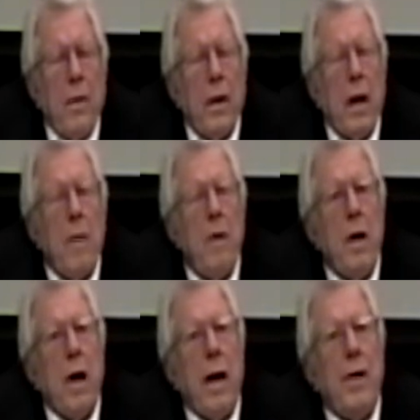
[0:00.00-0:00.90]
There came a
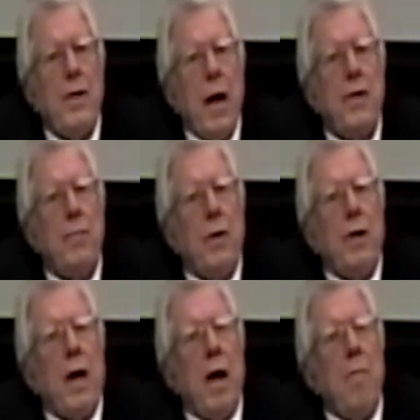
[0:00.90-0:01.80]
young
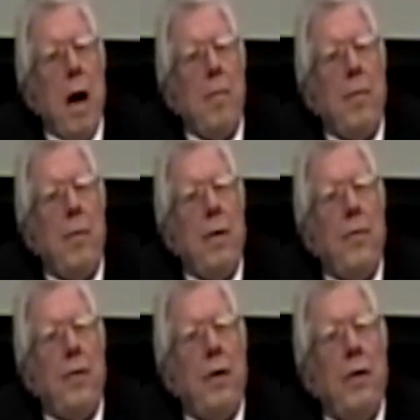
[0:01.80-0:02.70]
SS-man came up
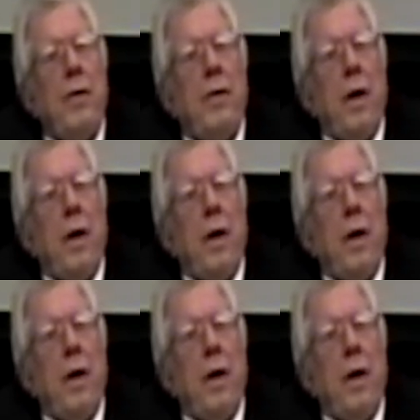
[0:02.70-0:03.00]
of the